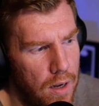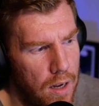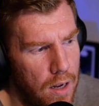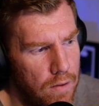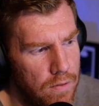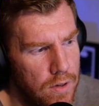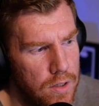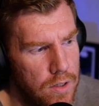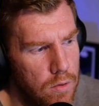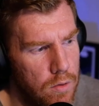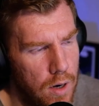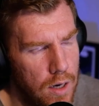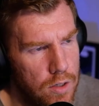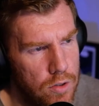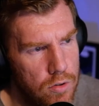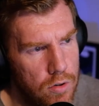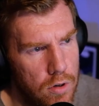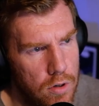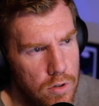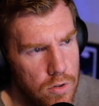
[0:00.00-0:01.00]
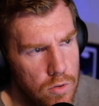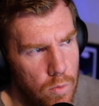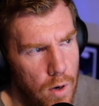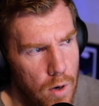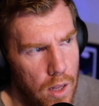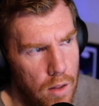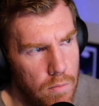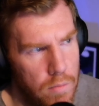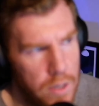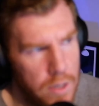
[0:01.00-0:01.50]
of it's quite strong as
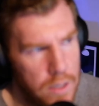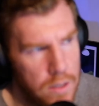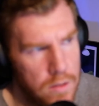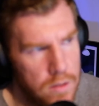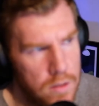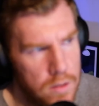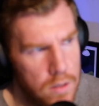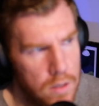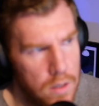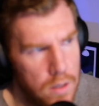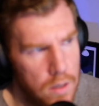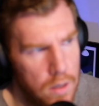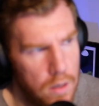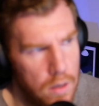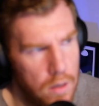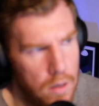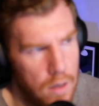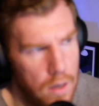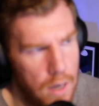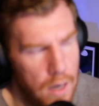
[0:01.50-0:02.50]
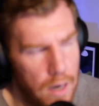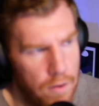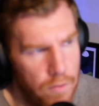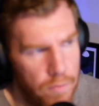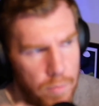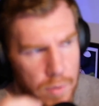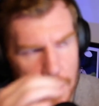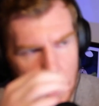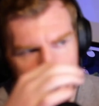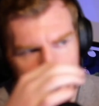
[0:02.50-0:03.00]
well, because
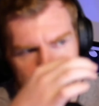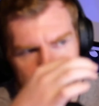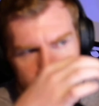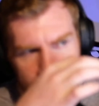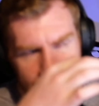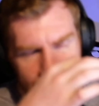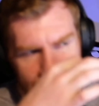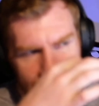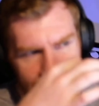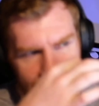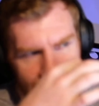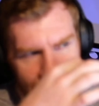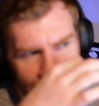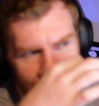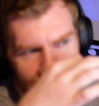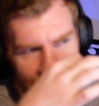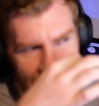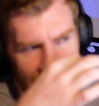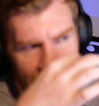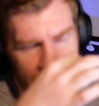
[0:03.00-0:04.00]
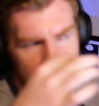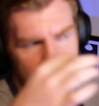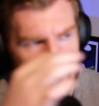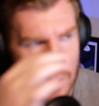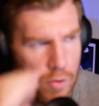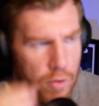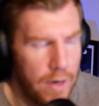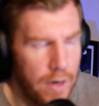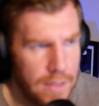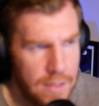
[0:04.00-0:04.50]
I've had a
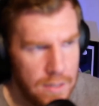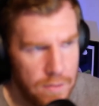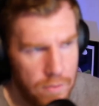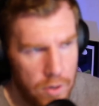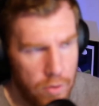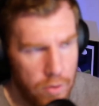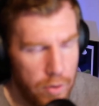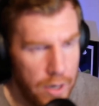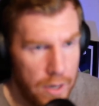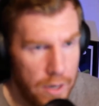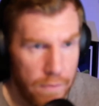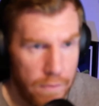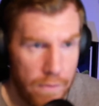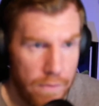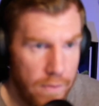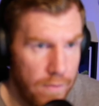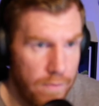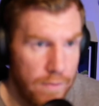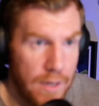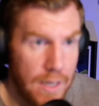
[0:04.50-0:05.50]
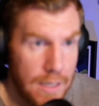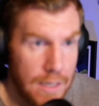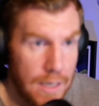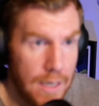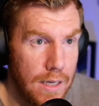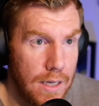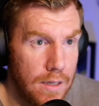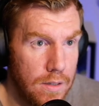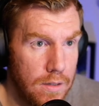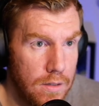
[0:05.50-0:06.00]
creative career for 15
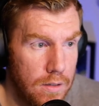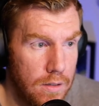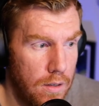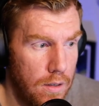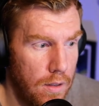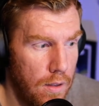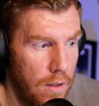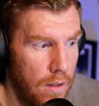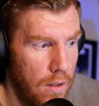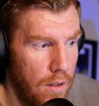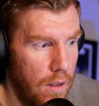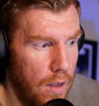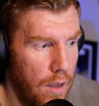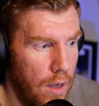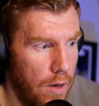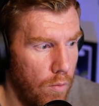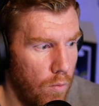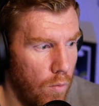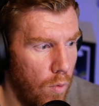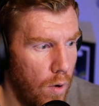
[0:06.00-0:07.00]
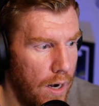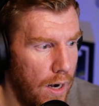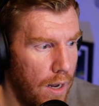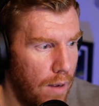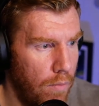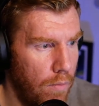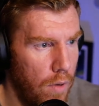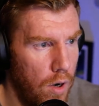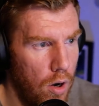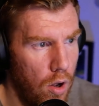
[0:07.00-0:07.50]
years, and when
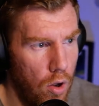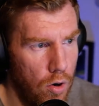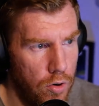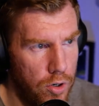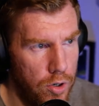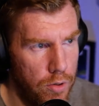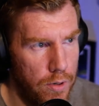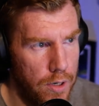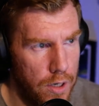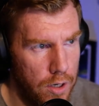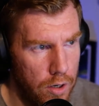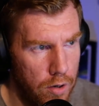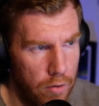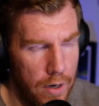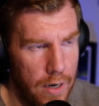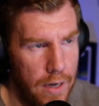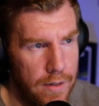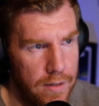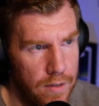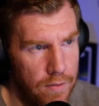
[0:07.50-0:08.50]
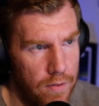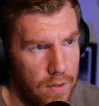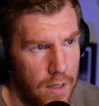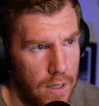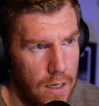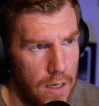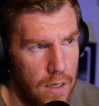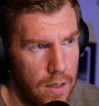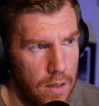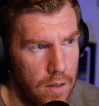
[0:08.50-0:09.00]
I'm not doing a creative
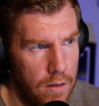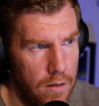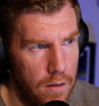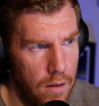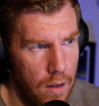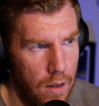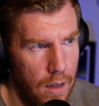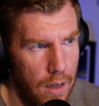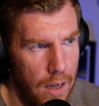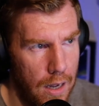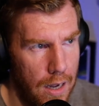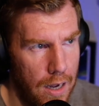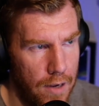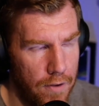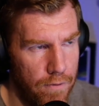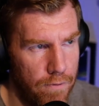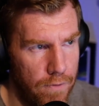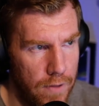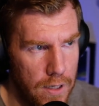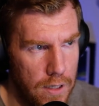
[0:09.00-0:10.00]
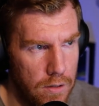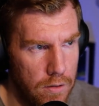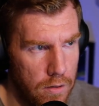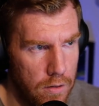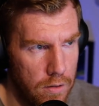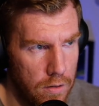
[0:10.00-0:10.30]
thing, I feel